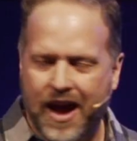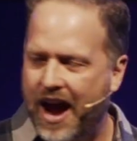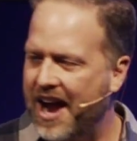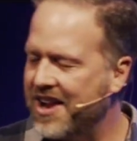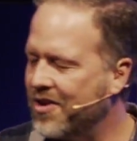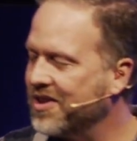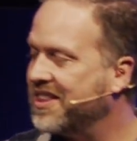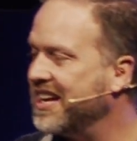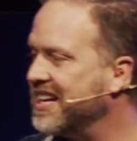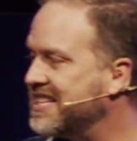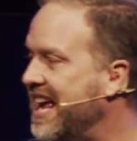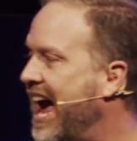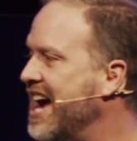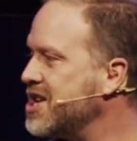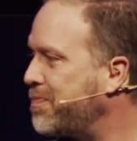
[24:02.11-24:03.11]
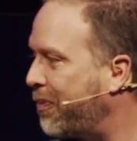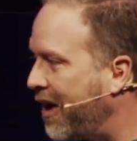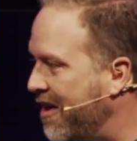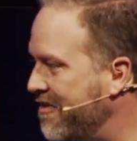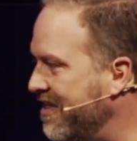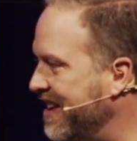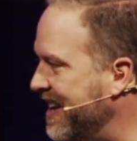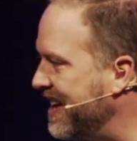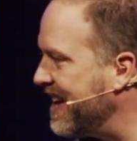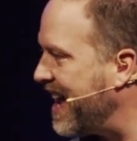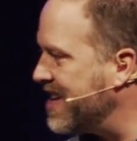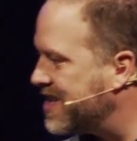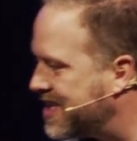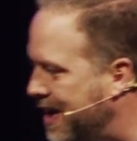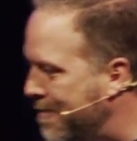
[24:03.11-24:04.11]
I don't think it's as prevalent
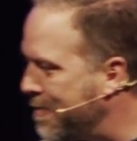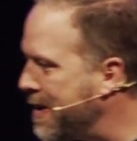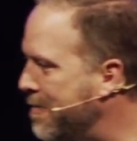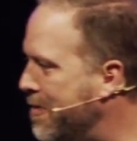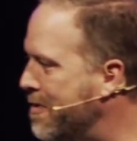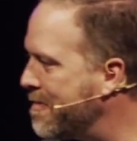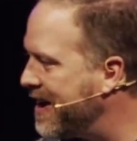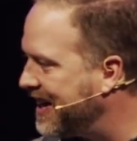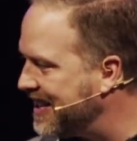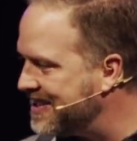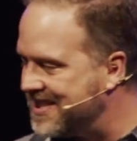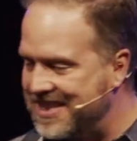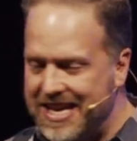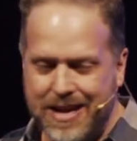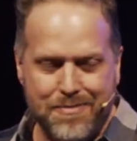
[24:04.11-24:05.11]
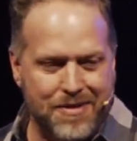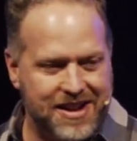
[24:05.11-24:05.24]
as some people make it seem,